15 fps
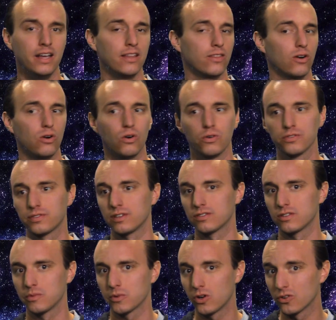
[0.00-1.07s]
The whole
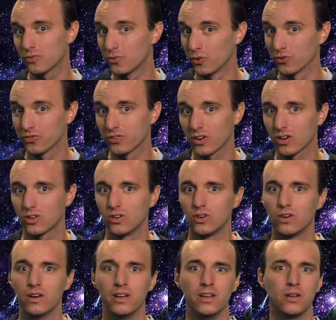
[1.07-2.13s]
system goes full
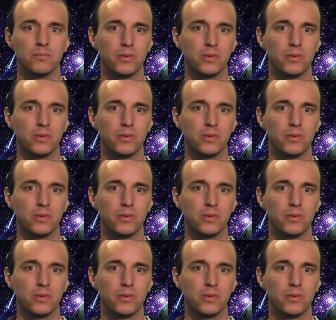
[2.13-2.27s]
circle,